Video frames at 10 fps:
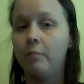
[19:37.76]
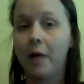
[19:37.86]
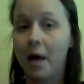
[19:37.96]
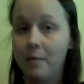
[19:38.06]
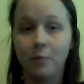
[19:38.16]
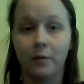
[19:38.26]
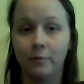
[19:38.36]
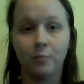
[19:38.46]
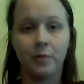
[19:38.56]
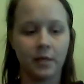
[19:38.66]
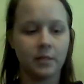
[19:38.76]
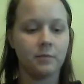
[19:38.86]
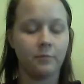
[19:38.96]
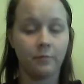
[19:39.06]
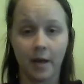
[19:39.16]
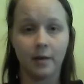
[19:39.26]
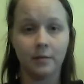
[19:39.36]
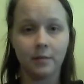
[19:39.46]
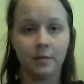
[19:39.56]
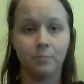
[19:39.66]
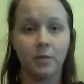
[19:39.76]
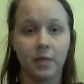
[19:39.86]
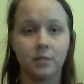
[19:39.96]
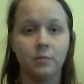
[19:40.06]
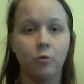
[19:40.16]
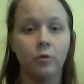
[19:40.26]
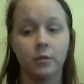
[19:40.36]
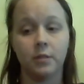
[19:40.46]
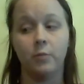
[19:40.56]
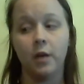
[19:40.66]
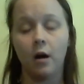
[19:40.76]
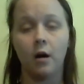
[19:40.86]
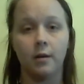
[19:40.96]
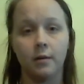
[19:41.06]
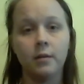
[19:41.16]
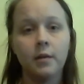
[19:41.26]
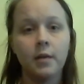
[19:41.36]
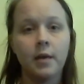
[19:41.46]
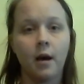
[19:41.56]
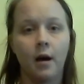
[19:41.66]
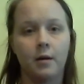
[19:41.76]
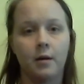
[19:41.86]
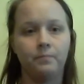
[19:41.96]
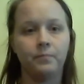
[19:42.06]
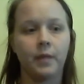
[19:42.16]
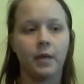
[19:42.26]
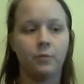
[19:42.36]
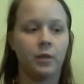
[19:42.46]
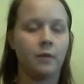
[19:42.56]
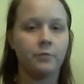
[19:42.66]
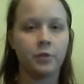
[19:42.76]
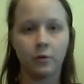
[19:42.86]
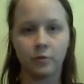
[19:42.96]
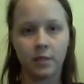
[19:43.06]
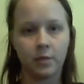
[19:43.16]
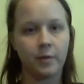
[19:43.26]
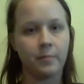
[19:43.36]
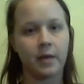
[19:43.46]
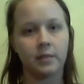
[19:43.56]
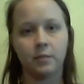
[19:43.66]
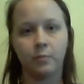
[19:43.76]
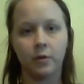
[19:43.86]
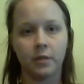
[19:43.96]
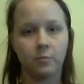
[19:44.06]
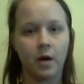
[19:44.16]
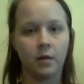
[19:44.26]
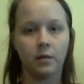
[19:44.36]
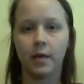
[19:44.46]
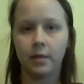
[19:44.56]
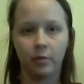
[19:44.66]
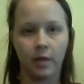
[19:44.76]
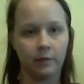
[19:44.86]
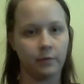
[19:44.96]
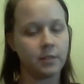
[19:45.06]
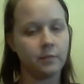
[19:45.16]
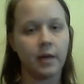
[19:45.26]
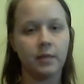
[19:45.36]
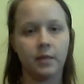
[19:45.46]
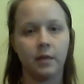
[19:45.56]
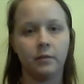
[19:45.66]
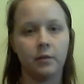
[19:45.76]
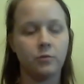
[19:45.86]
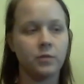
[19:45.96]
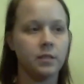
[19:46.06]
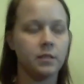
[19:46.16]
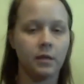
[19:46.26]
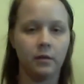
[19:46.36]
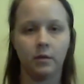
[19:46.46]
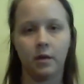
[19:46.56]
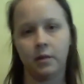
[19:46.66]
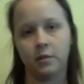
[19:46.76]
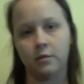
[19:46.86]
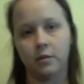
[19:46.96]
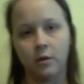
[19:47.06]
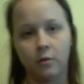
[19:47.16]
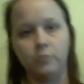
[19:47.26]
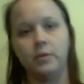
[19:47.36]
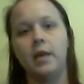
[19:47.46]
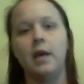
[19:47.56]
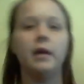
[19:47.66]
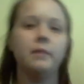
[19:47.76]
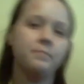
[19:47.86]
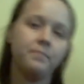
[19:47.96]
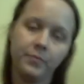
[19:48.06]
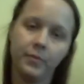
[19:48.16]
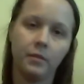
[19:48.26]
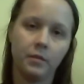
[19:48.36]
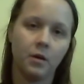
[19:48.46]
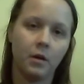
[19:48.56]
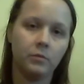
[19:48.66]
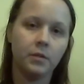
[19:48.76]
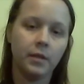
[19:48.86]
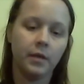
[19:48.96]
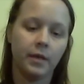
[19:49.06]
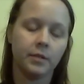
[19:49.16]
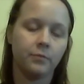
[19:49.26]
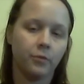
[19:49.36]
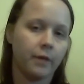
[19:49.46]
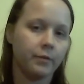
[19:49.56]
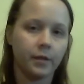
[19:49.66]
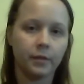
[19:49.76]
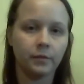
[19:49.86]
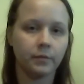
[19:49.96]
can be one of your biggest fans and biggest supporters, and we are. And we love to go see you get back to sport as well. I know a lot of us have gotten together to go see senior nights or go to a game. So it's a forever.